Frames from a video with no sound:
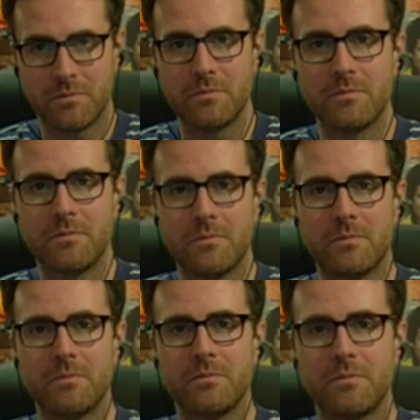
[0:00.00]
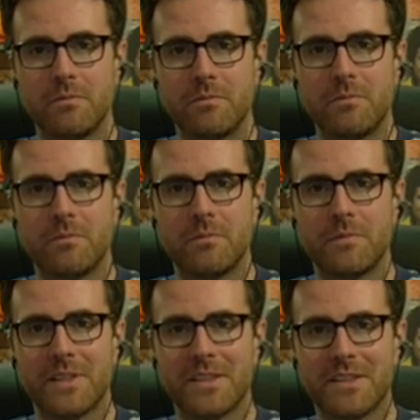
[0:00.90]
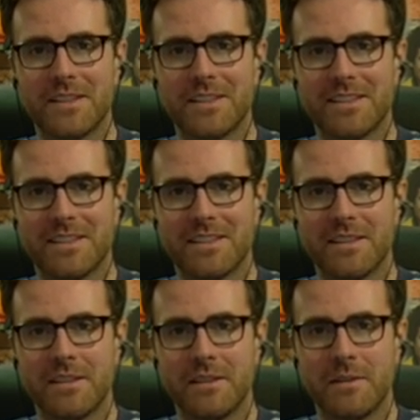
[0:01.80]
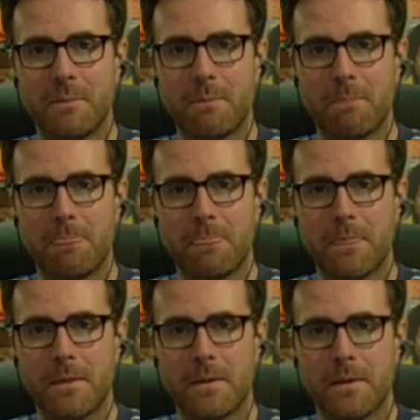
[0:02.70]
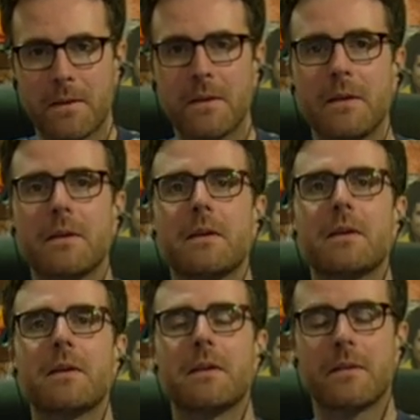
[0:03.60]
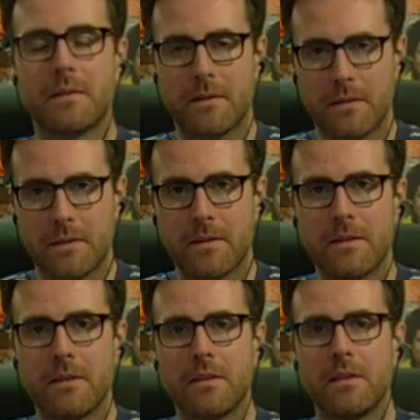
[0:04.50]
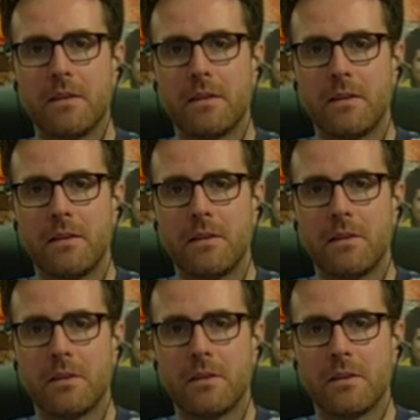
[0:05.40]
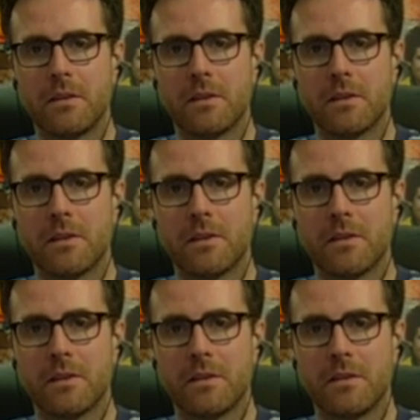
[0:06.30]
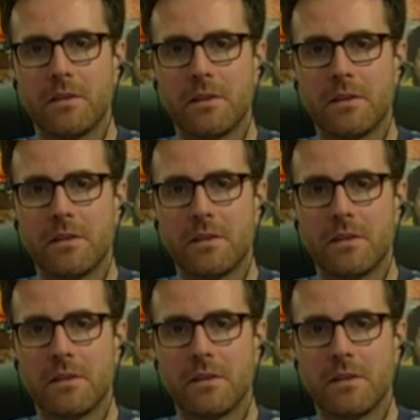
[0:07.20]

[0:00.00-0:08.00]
(not speaking)